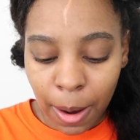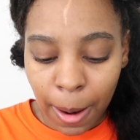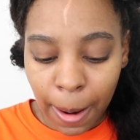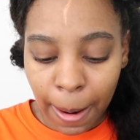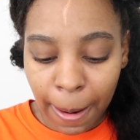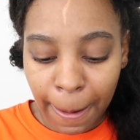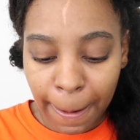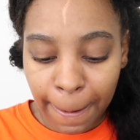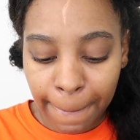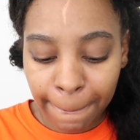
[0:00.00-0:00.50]

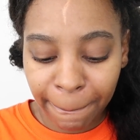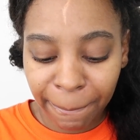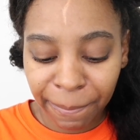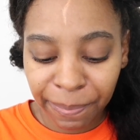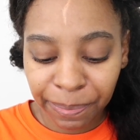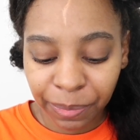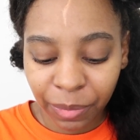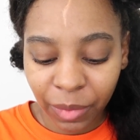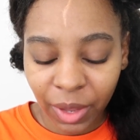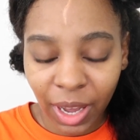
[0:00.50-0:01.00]

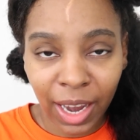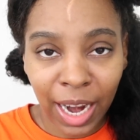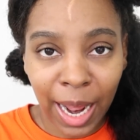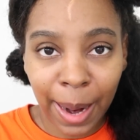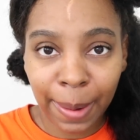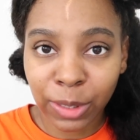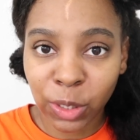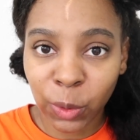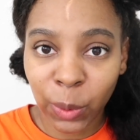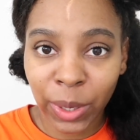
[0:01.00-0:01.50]
and
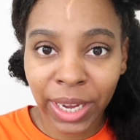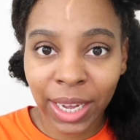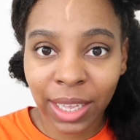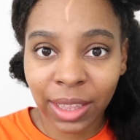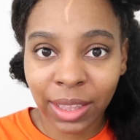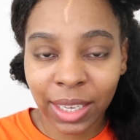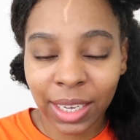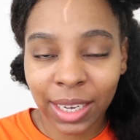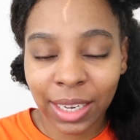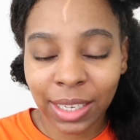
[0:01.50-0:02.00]
I'm doing
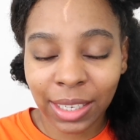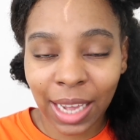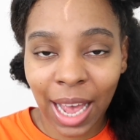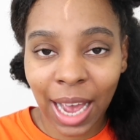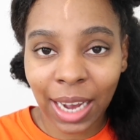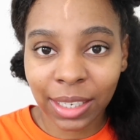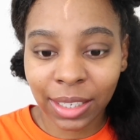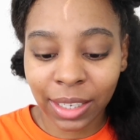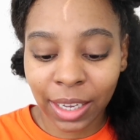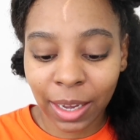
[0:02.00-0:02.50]
it the
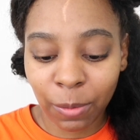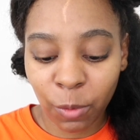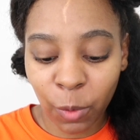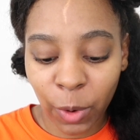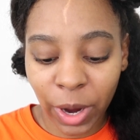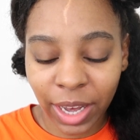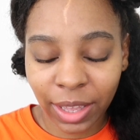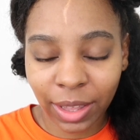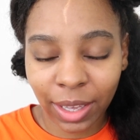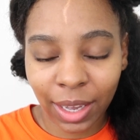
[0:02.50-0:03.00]
exact same
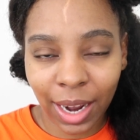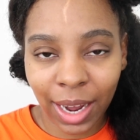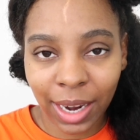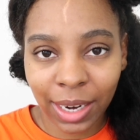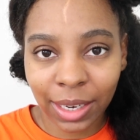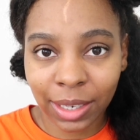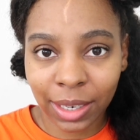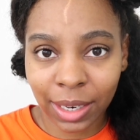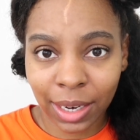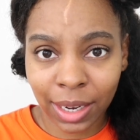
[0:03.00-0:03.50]
way that I
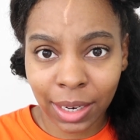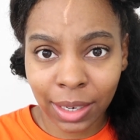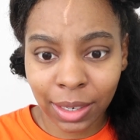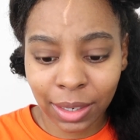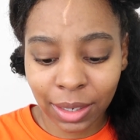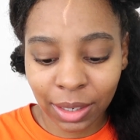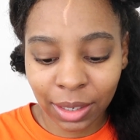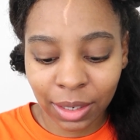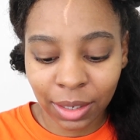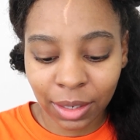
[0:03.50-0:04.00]
did
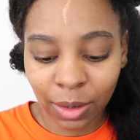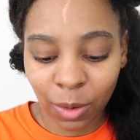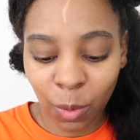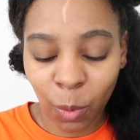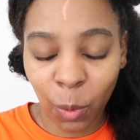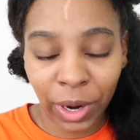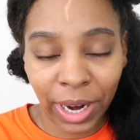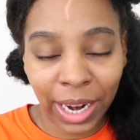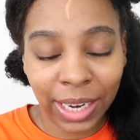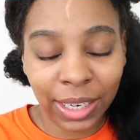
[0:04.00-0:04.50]
it
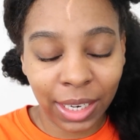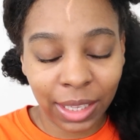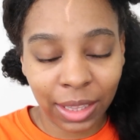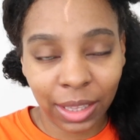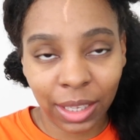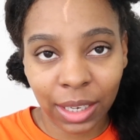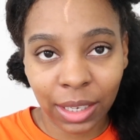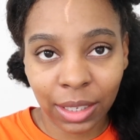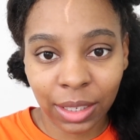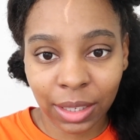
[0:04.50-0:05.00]
when I did
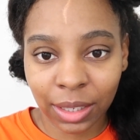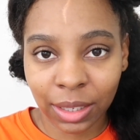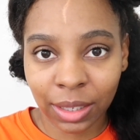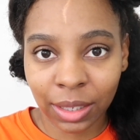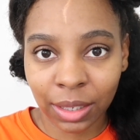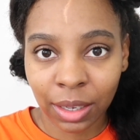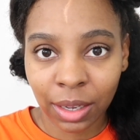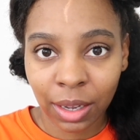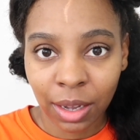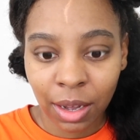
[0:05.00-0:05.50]
this
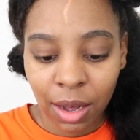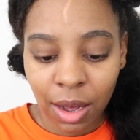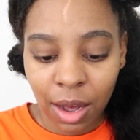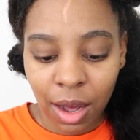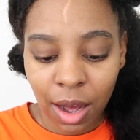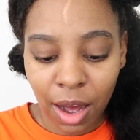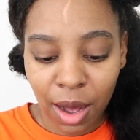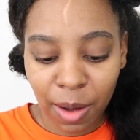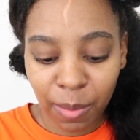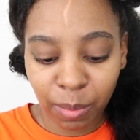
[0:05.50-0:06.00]

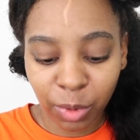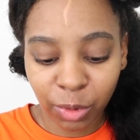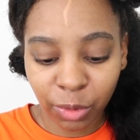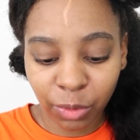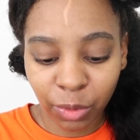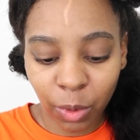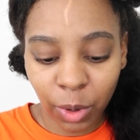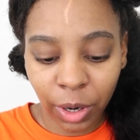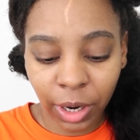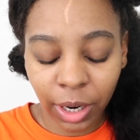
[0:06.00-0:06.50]

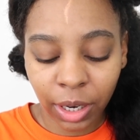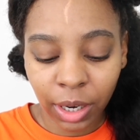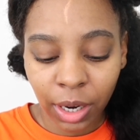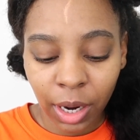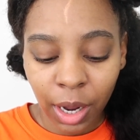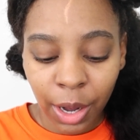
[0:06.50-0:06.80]
before.